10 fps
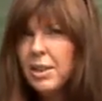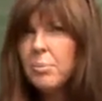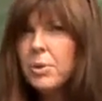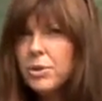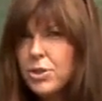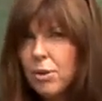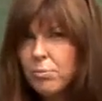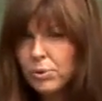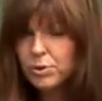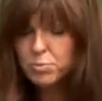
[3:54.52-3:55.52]
but you
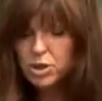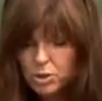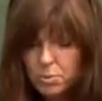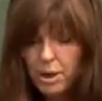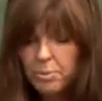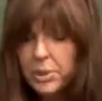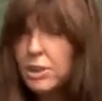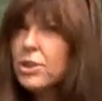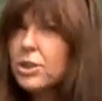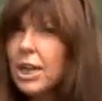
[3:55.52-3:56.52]
don't want them too wet
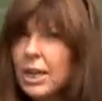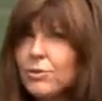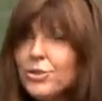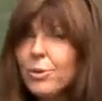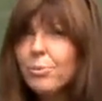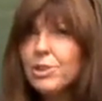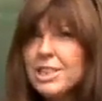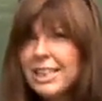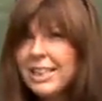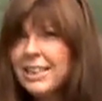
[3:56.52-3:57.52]
because you don't want the
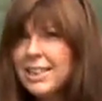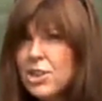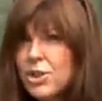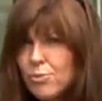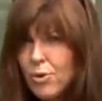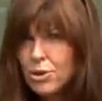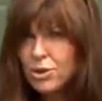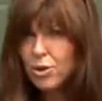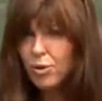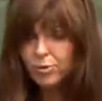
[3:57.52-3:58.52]
seedlings to
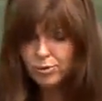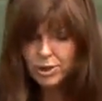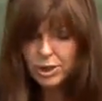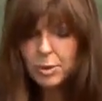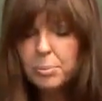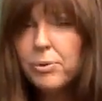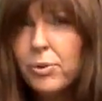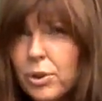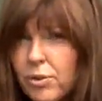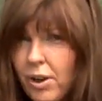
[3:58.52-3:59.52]
rot off
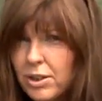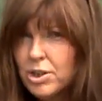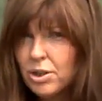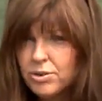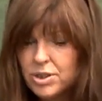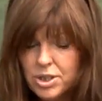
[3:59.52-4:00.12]
before you've had a chance